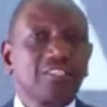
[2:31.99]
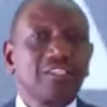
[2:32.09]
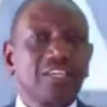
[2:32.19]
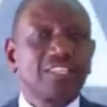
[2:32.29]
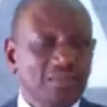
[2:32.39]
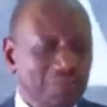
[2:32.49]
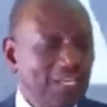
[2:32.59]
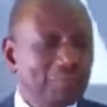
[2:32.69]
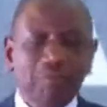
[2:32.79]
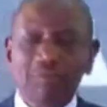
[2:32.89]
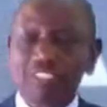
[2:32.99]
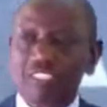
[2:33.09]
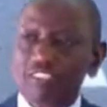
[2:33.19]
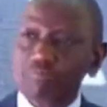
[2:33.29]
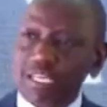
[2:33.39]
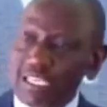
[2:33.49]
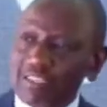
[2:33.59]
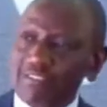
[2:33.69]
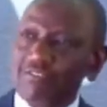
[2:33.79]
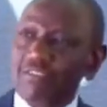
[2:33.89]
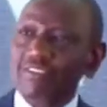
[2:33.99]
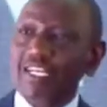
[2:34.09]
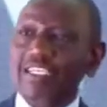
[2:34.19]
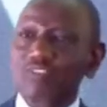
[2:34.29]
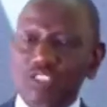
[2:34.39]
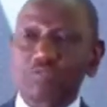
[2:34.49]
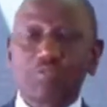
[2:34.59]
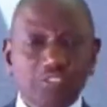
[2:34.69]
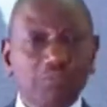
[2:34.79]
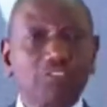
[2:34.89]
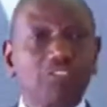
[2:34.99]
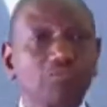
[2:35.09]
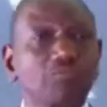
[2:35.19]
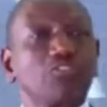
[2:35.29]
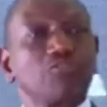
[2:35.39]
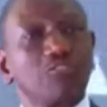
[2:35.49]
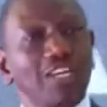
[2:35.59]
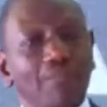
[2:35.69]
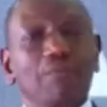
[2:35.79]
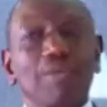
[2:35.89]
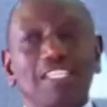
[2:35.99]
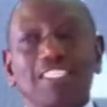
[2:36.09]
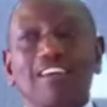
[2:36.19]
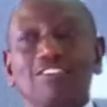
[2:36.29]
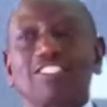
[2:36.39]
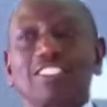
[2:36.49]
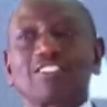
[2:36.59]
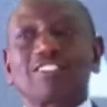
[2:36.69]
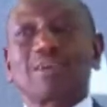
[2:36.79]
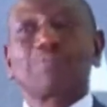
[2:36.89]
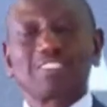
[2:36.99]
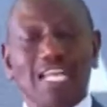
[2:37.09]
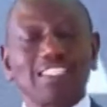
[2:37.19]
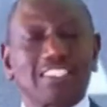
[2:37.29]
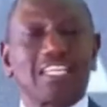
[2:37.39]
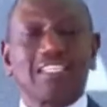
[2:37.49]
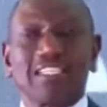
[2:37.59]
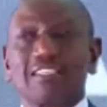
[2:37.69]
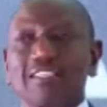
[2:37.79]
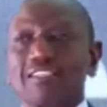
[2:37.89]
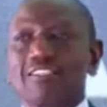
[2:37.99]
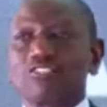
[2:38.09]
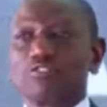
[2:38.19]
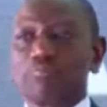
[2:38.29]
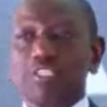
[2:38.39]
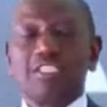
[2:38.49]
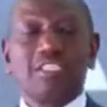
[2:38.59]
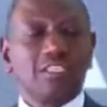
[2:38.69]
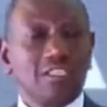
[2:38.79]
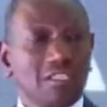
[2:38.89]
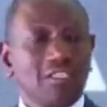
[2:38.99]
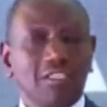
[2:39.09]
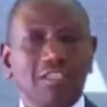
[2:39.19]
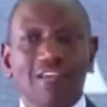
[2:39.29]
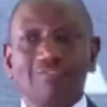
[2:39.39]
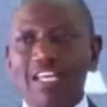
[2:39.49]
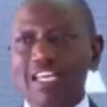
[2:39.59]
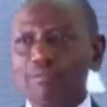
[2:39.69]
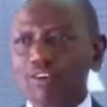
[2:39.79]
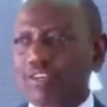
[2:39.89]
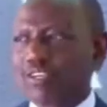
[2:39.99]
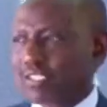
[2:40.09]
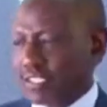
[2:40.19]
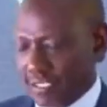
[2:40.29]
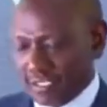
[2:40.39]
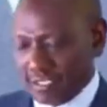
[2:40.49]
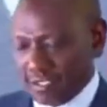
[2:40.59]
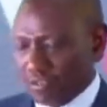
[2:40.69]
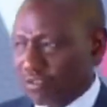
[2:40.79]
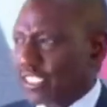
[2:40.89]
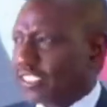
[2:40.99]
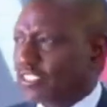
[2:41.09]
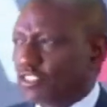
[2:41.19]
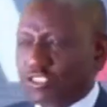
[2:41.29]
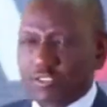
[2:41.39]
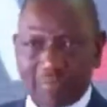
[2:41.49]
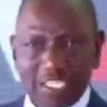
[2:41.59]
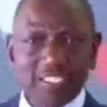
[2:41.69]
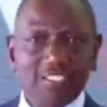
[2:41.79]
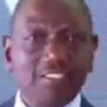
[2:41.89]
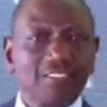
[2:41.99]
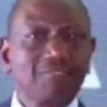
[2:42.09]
I think many people did not believe that it was possible to move government services substantially to be available on the digital space.